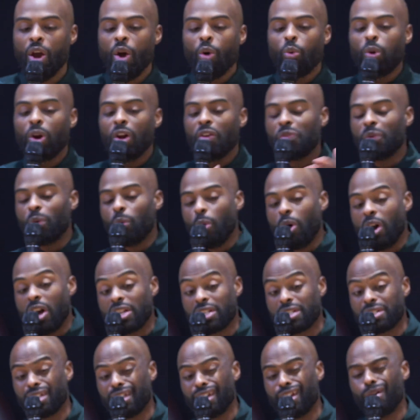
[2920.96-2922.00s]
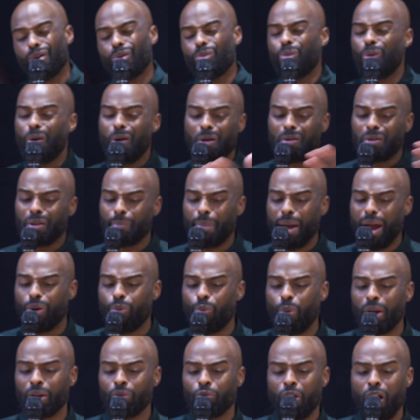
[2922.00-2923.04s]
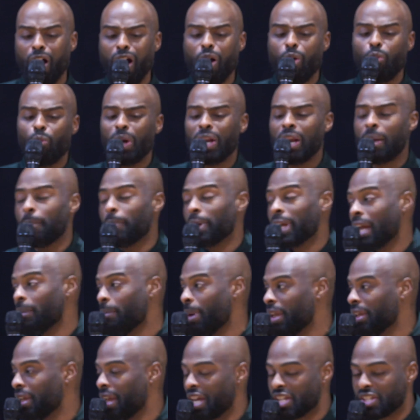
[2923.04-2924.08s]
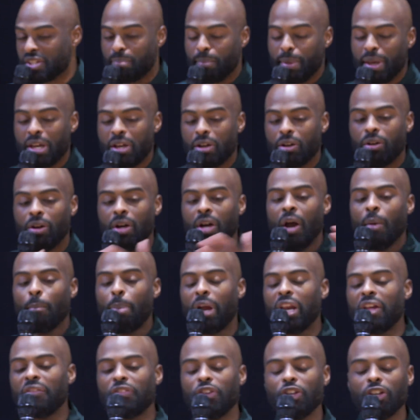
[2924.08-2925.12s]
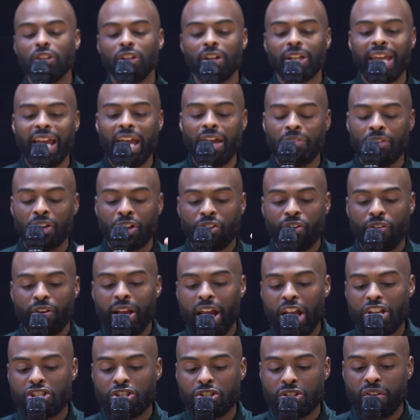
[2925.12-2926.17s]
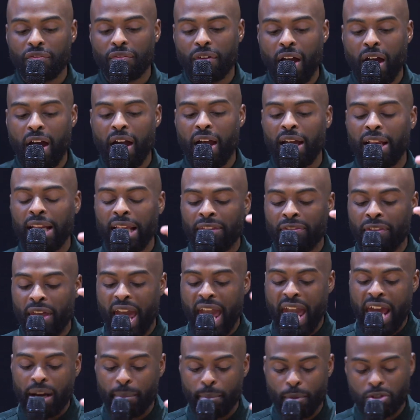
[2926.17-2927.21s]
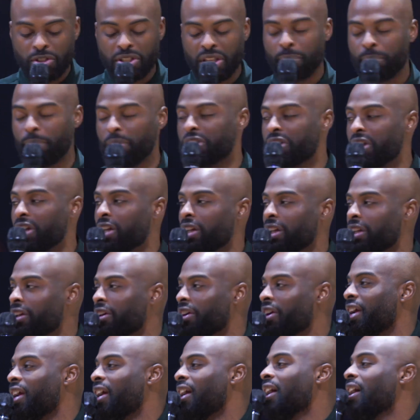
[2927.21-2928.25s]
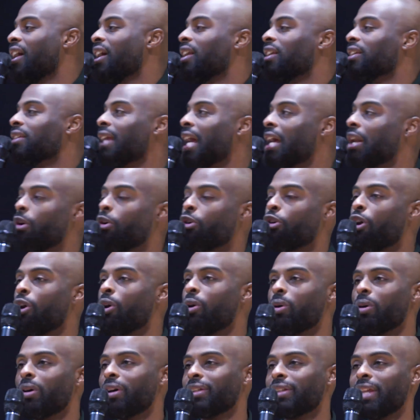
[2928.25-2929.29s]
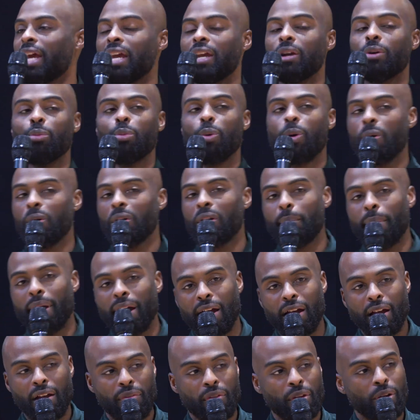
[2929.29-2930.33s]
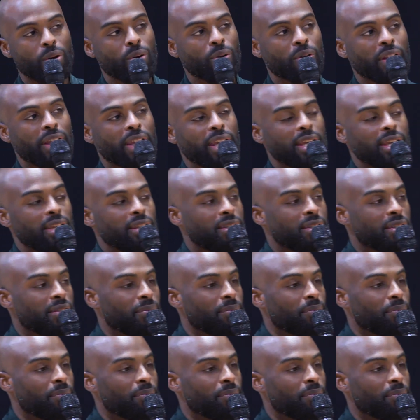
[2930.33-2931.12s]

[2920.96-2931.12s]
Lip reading: We're the ones sitting here worrying about what, God, when I'm going to get my next meal. But if you look at the creations of God and the animals in particular, they don't go a day worrying about how they're going to eat.